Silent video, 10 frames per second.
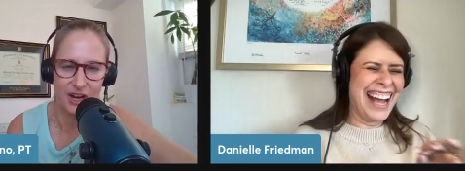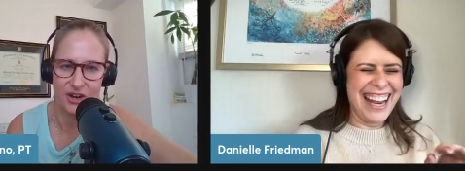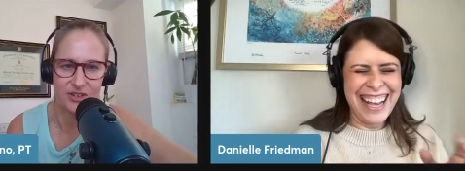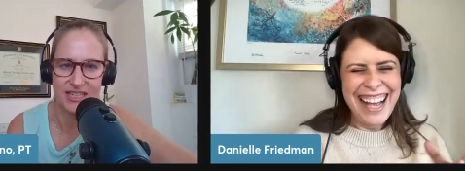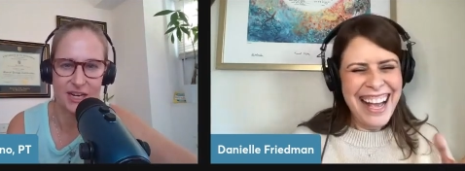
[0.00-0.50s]

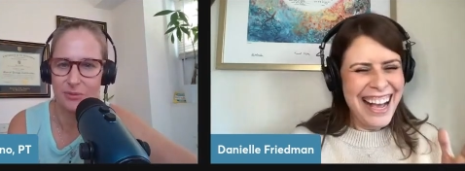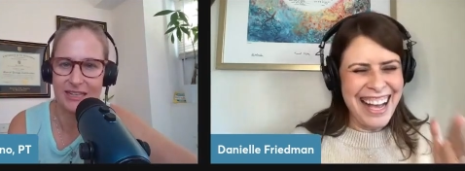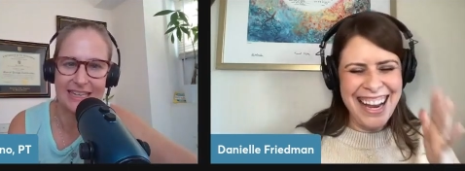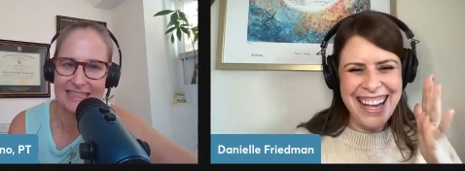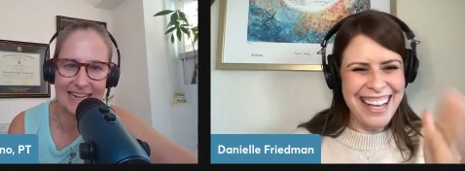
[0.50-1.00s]
Speaker 1: years. It
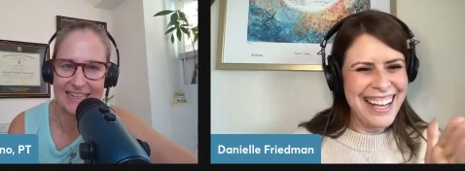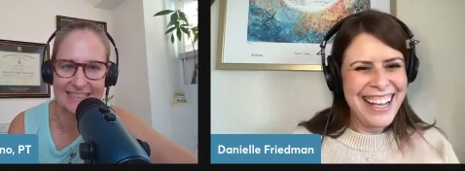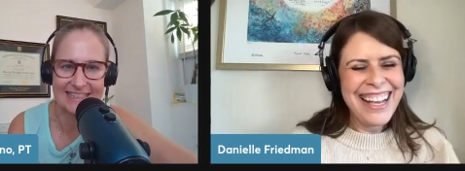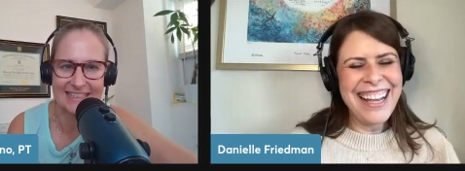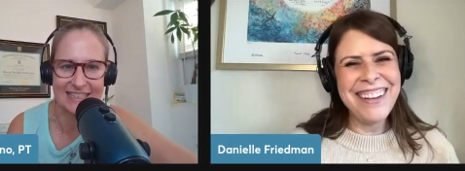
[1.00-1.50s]
really
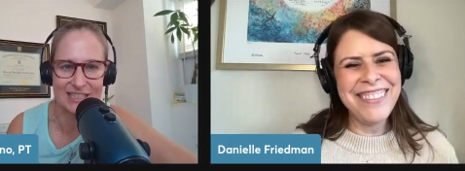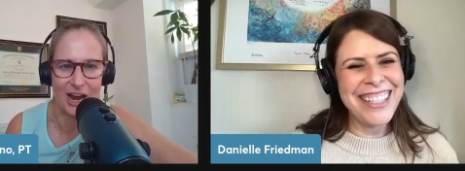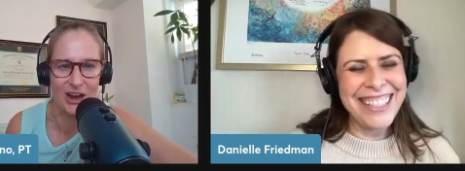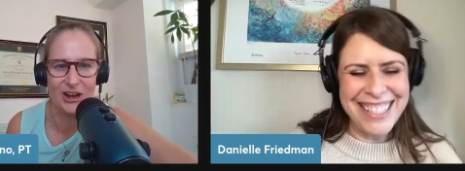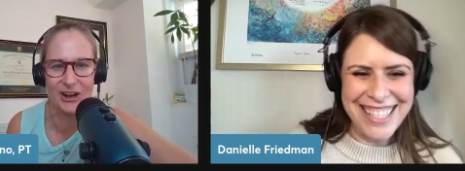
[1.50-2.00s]
doesn't. It
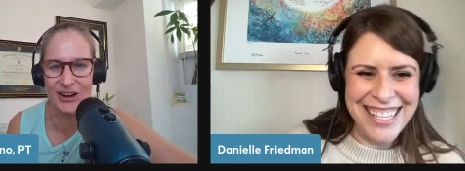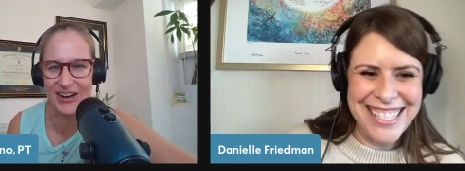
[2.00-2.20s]
really so.